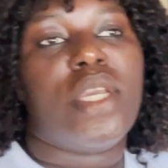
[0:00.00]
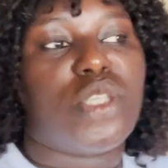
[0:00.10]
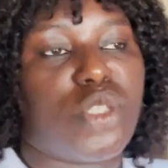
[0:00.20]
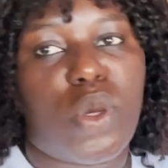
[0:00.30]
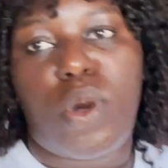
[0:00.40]

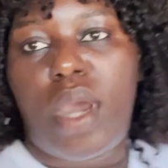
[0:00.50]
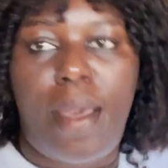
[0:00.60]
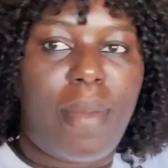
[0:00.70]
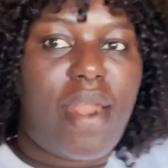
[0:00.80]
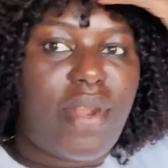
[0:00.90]
So
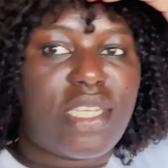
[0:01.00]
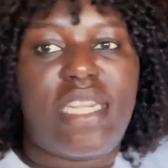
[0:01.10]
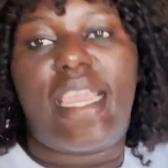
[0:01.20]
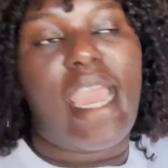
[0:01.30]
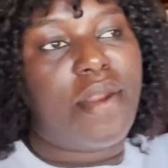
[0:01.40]
I'm
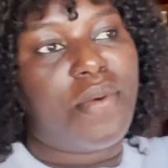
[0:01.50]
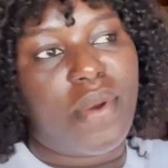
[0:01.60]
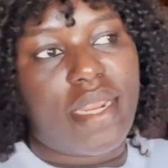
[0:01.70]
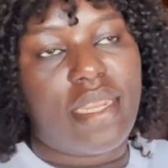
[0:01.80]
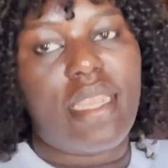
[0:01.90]
currently
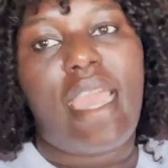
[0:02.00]
unready.